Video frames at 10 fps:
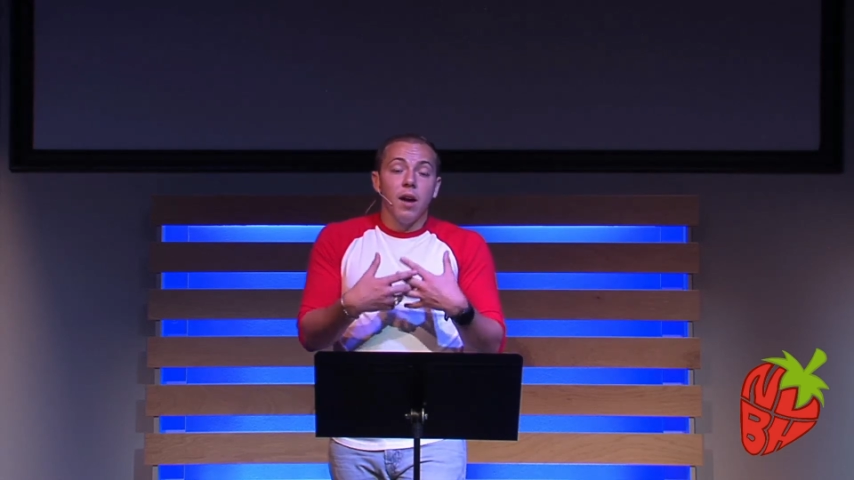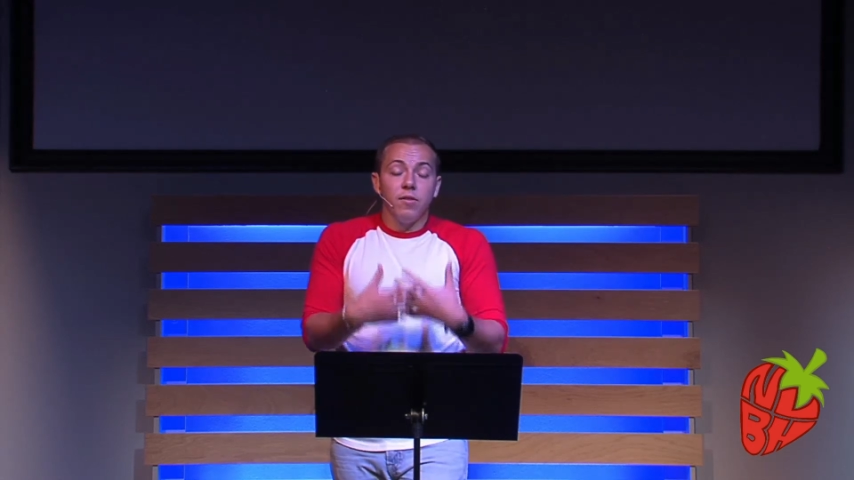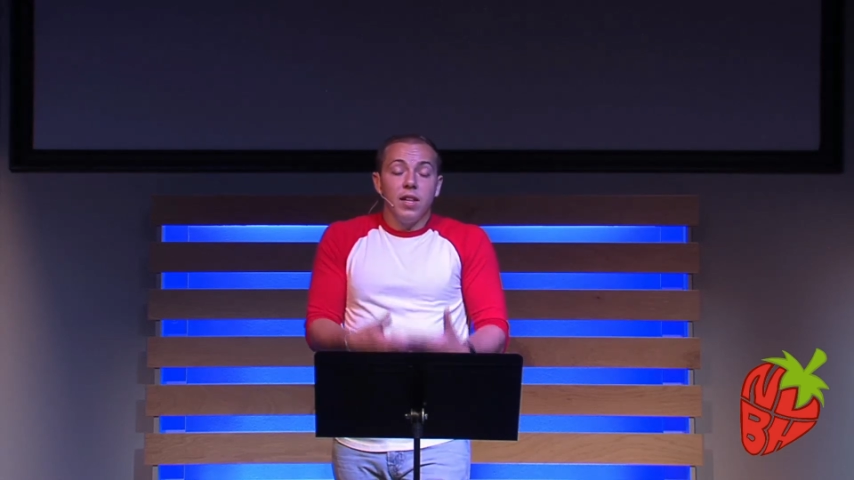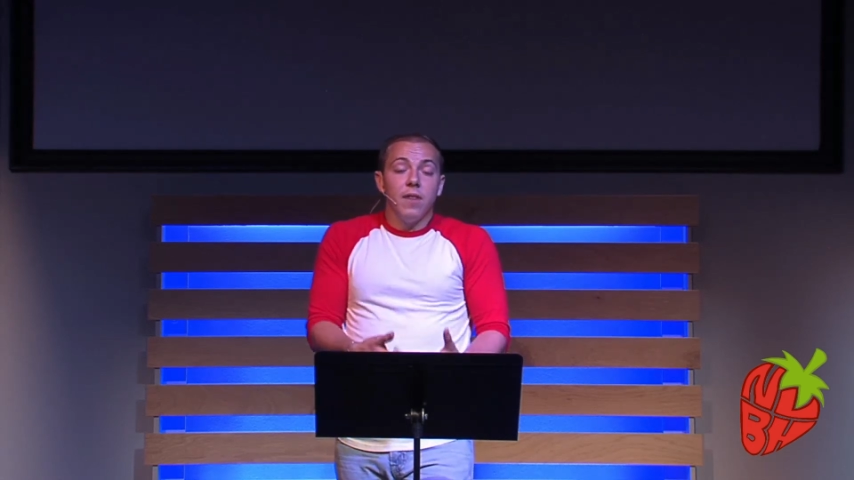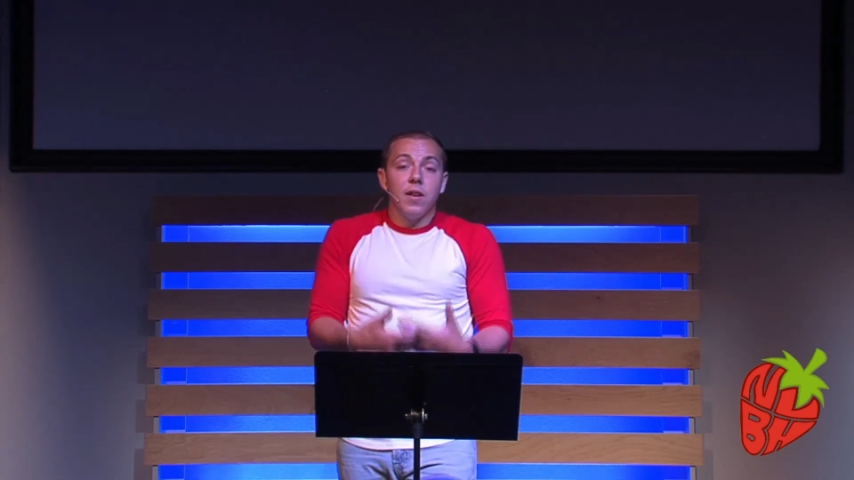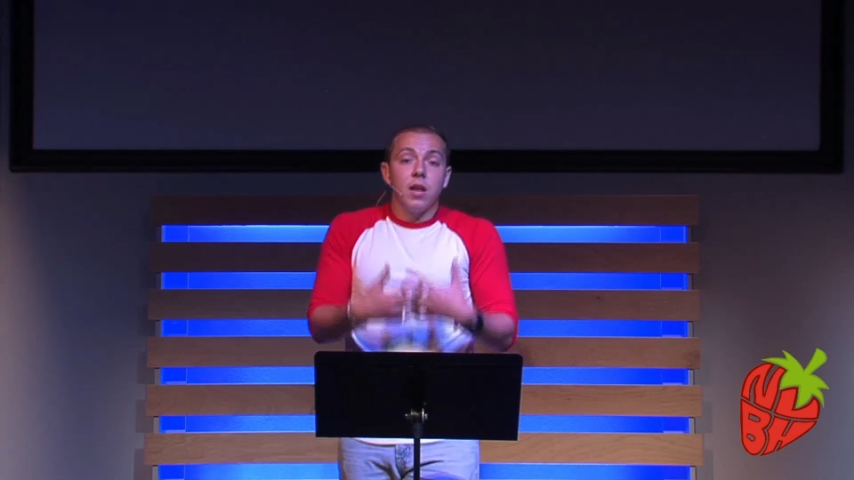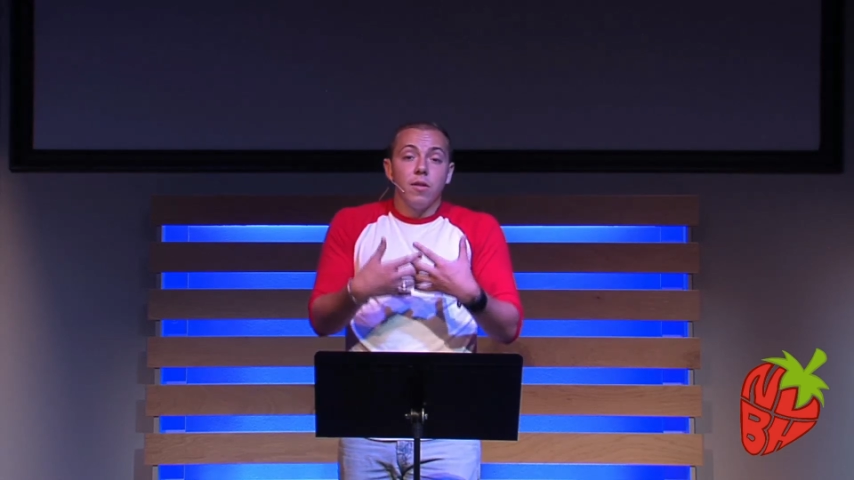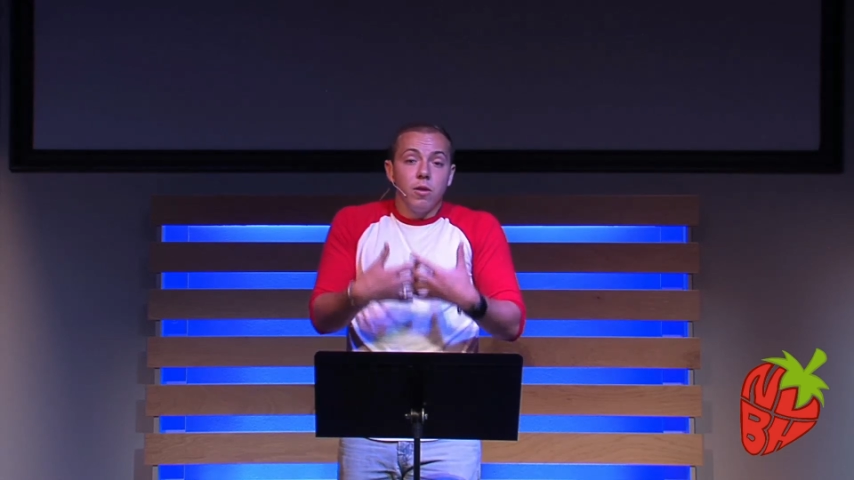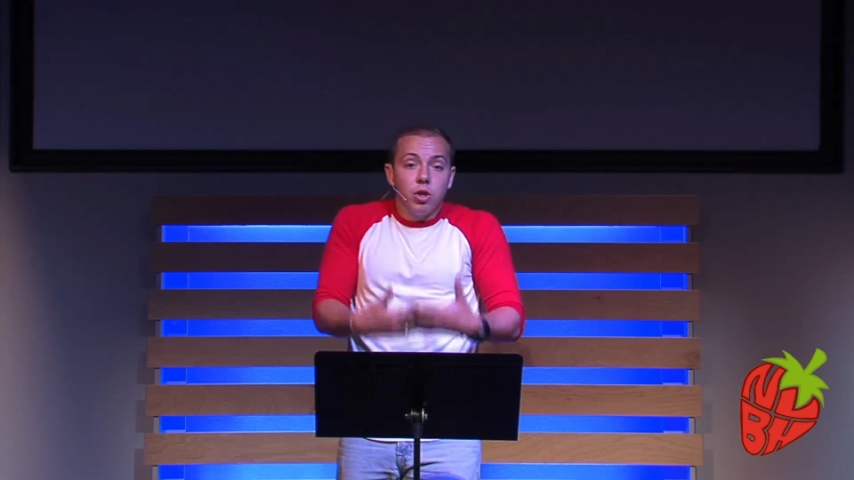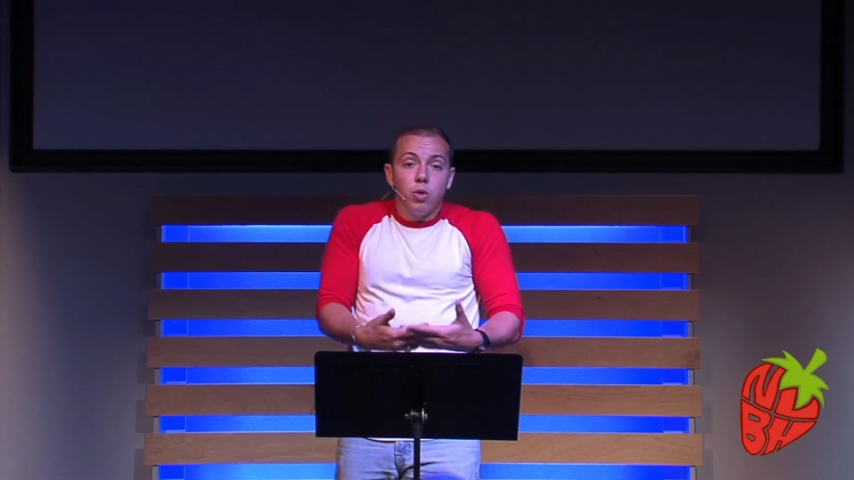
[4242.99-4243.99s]
of living
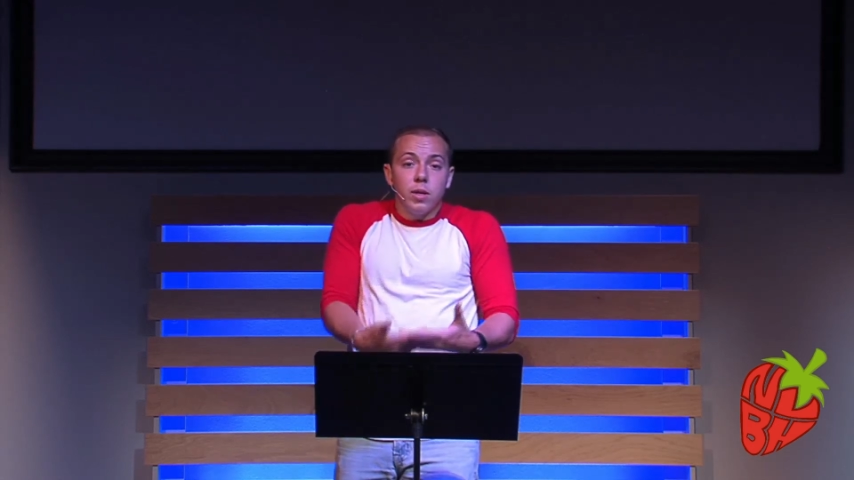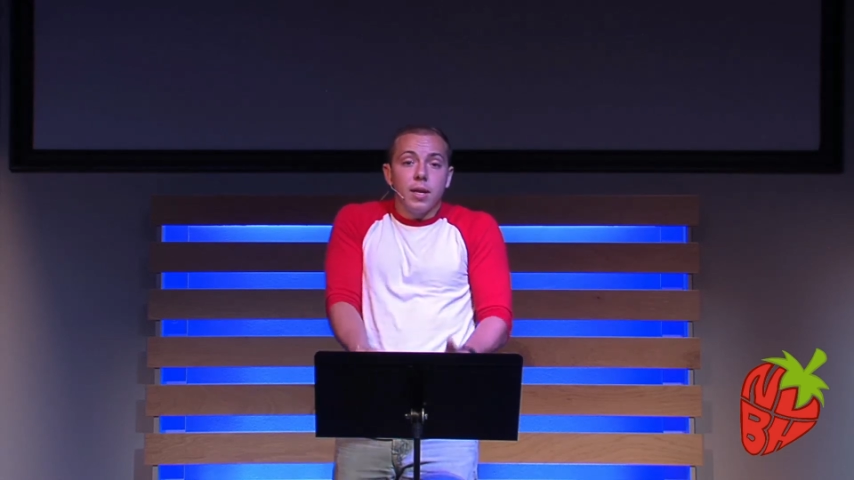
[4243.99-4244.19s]
the Jewish